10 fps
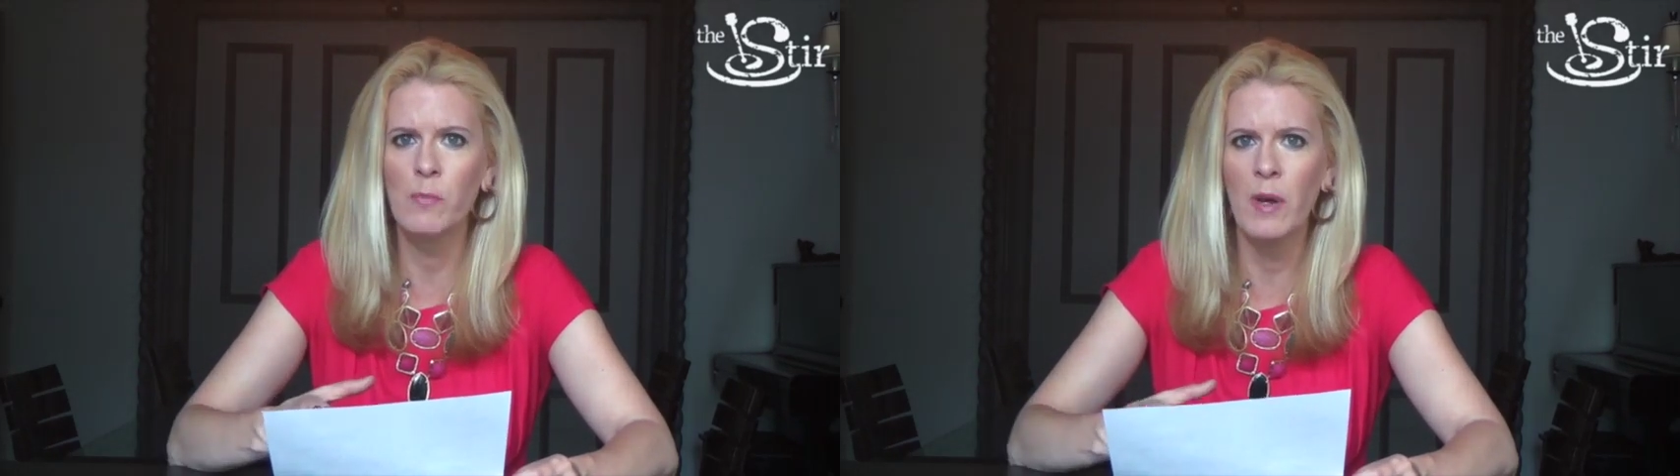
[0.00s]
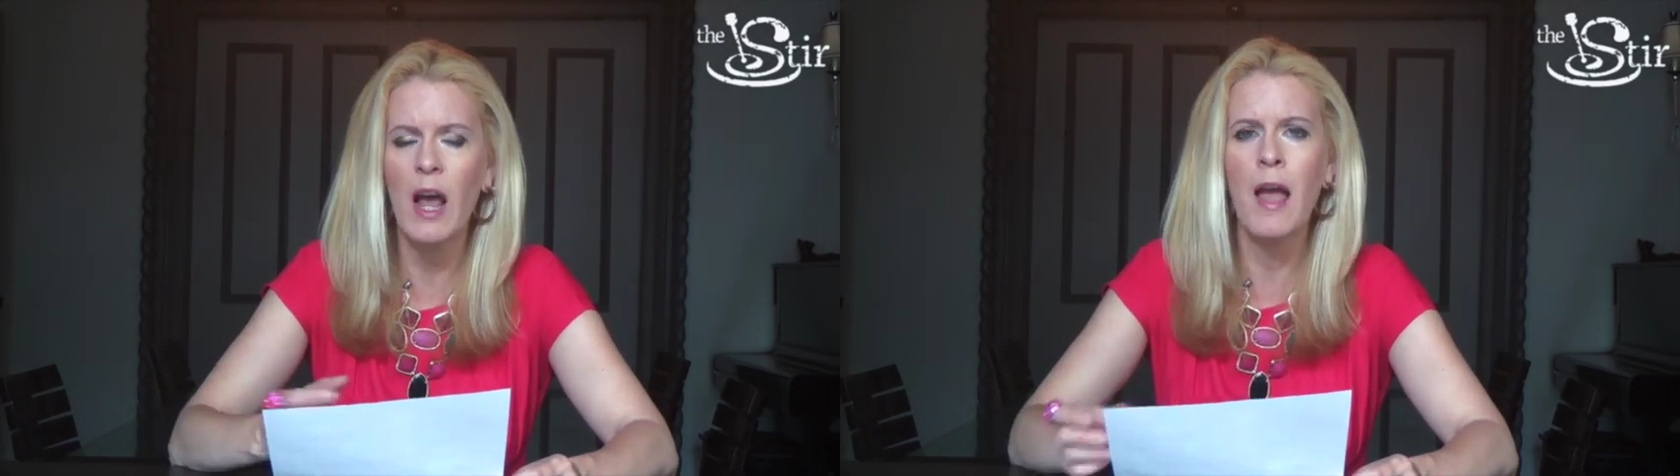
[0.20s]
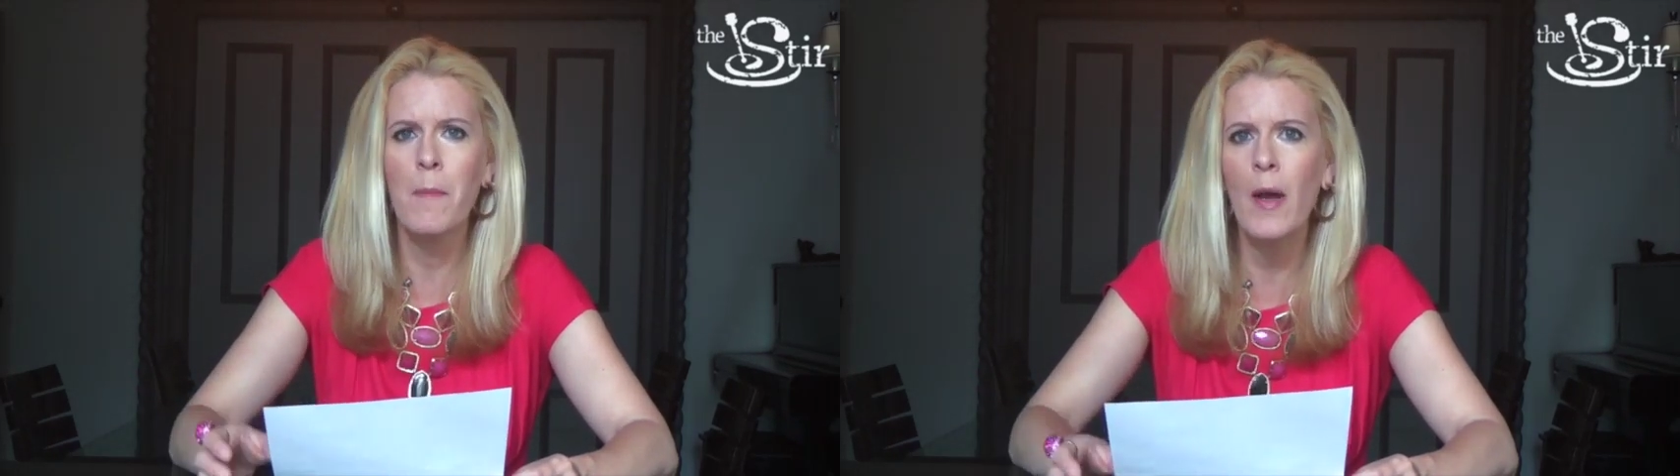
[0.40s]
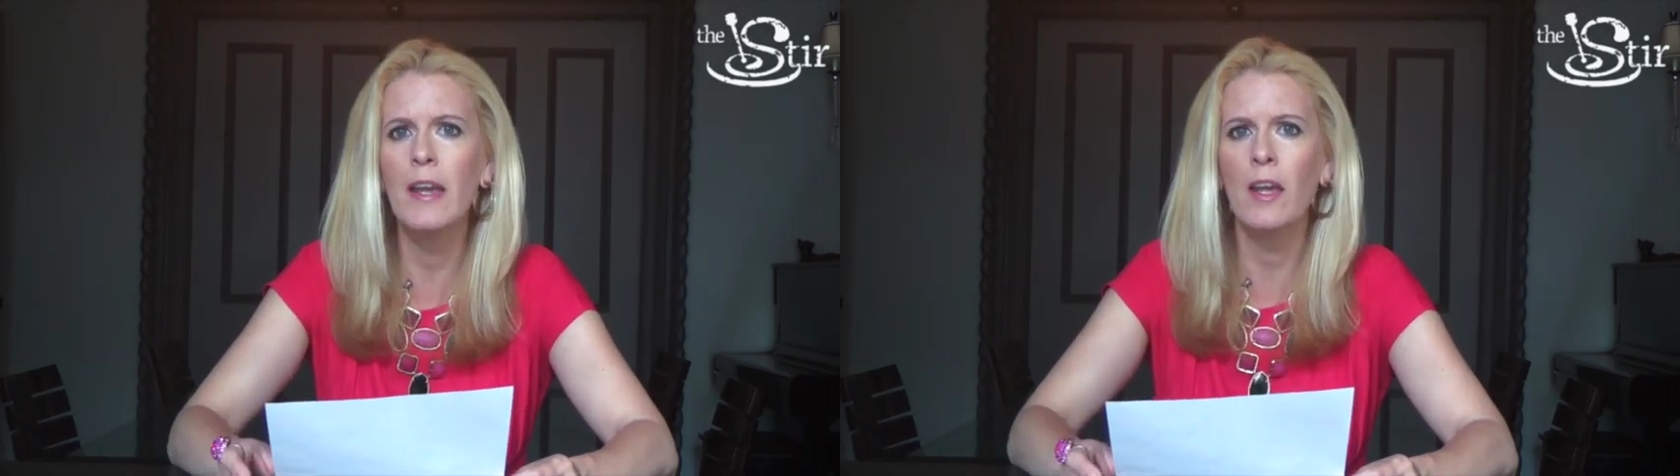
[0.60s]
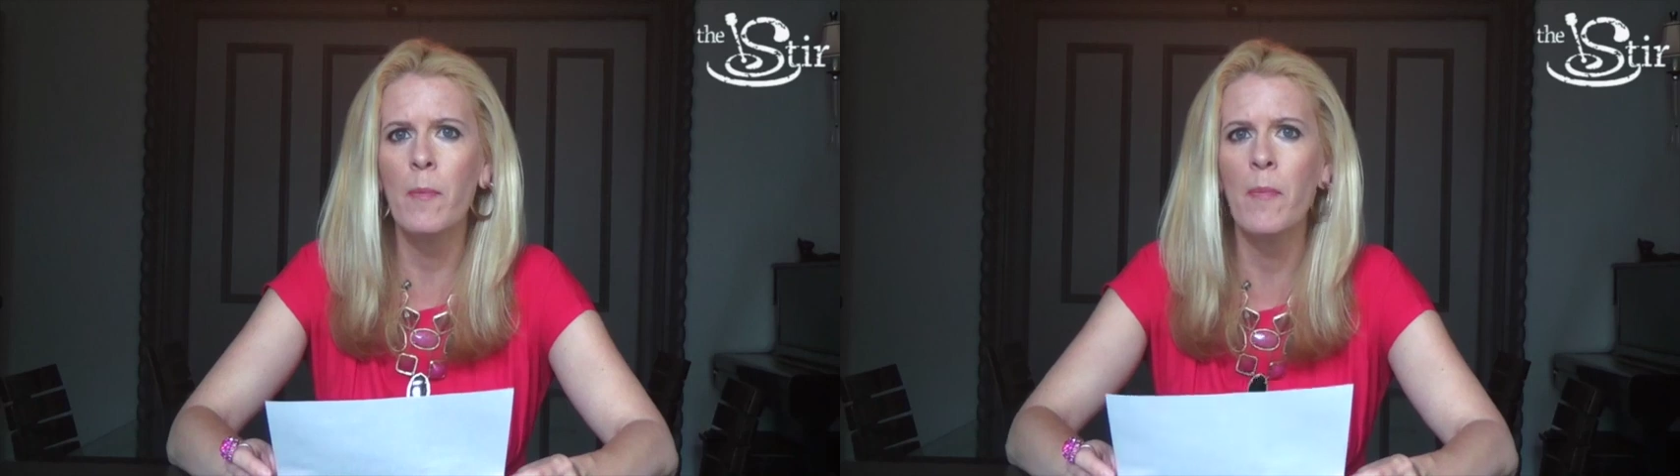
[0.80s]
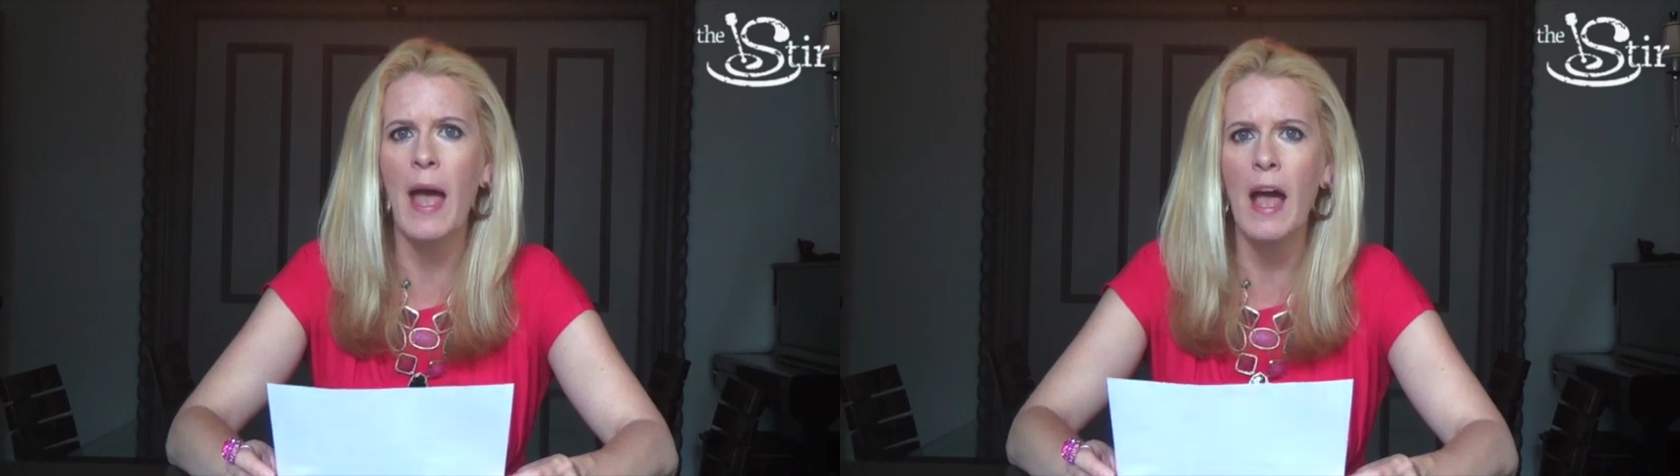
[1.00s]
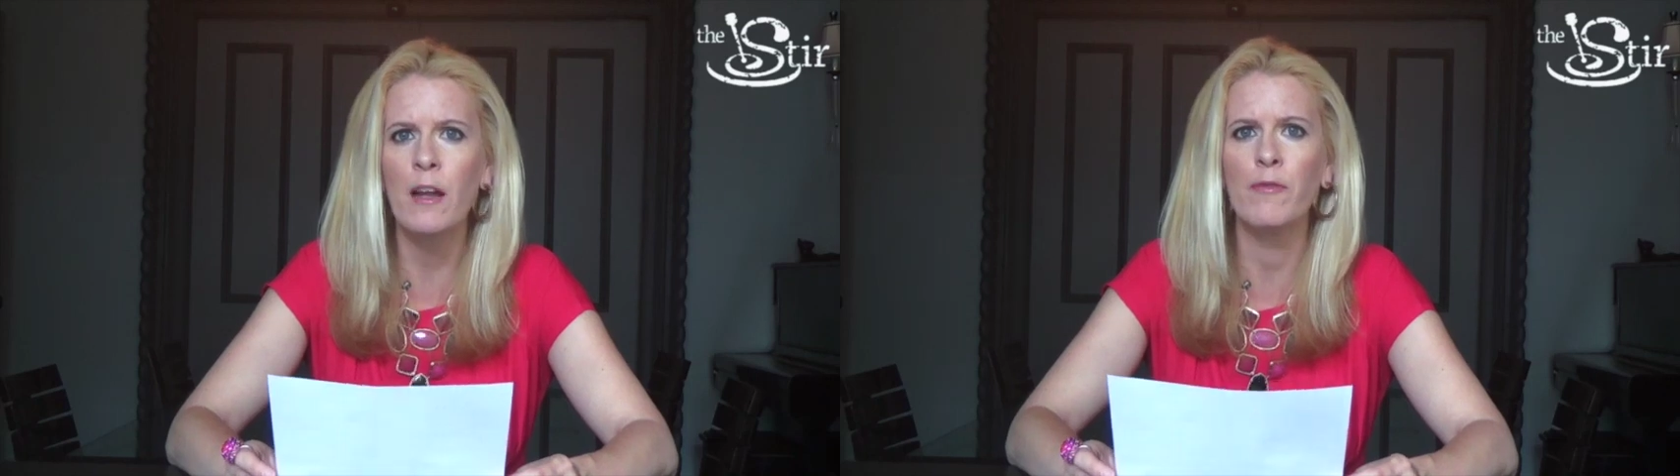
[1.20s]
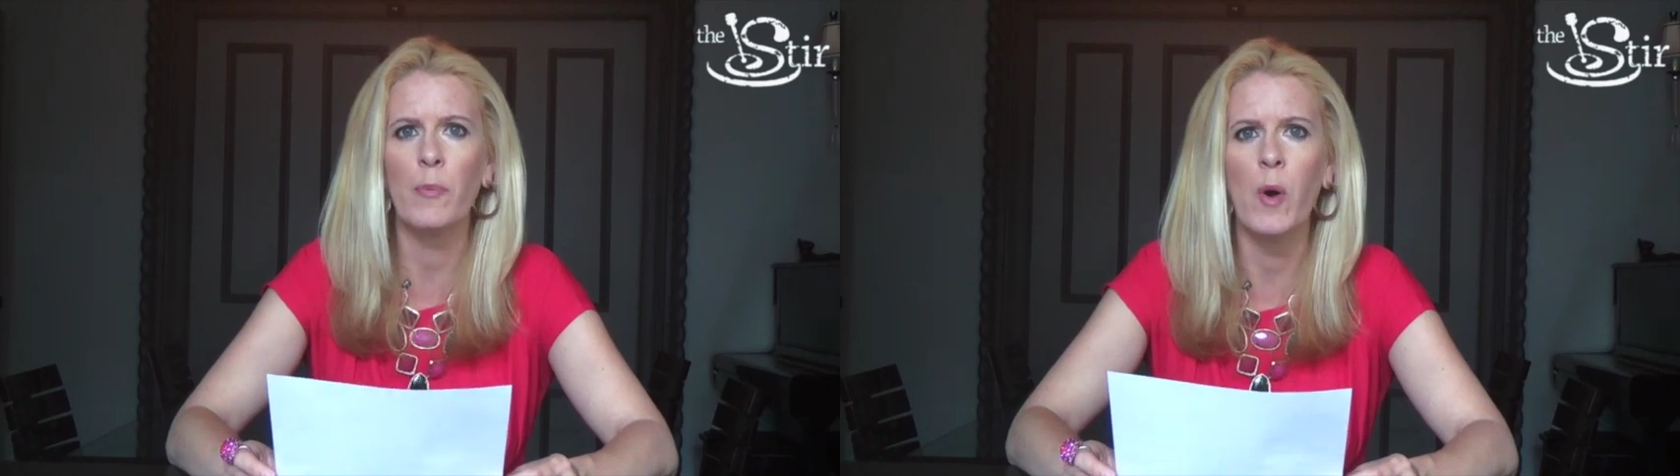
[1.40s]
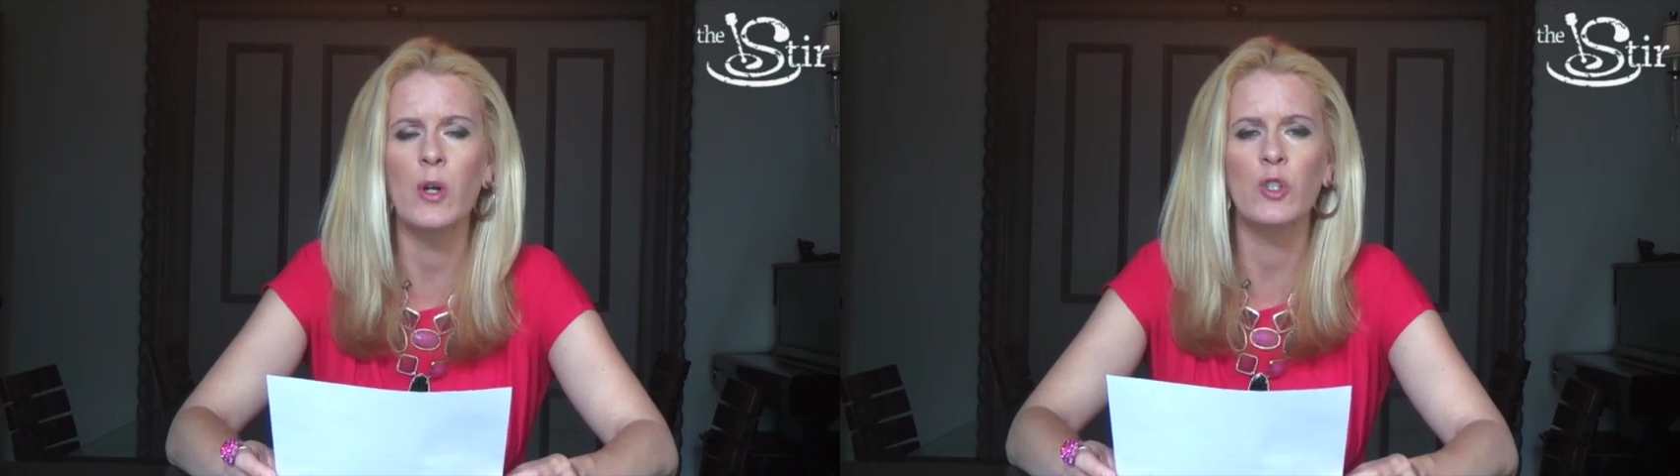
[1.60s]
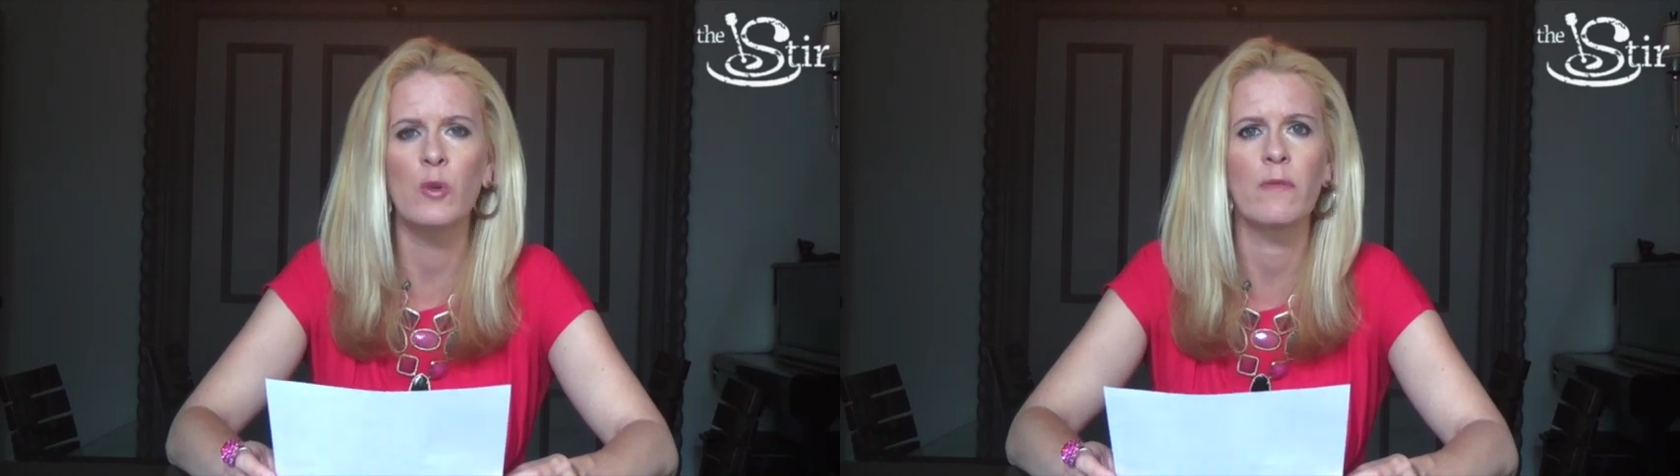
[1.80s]
but I might come back for
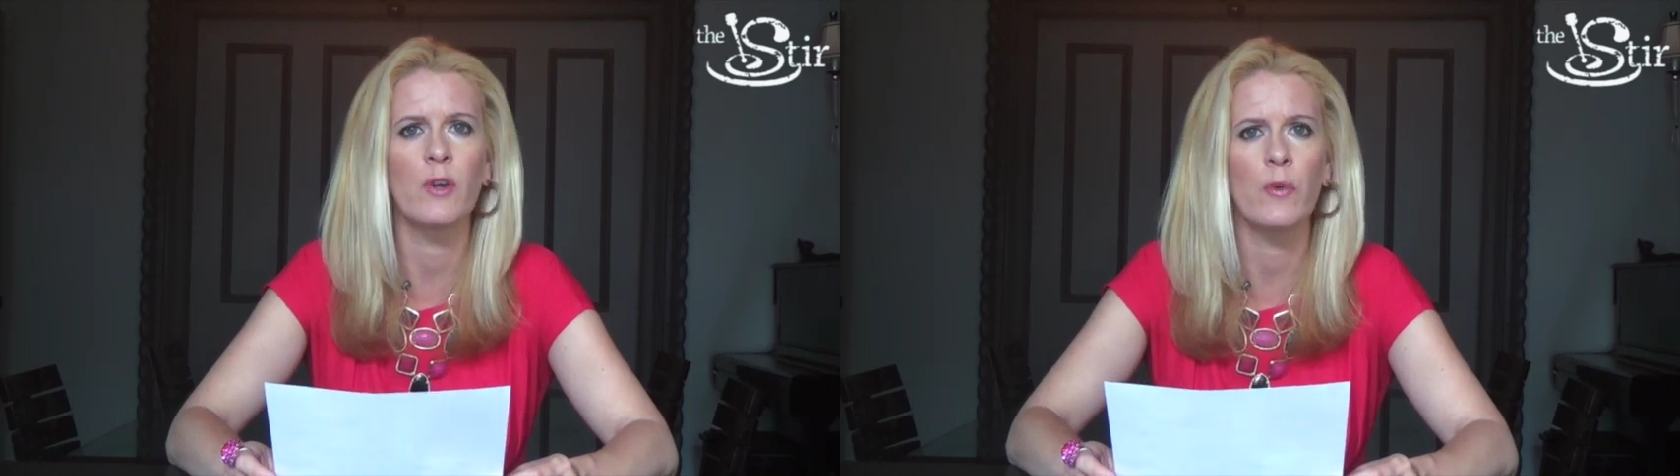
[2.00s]
part two of the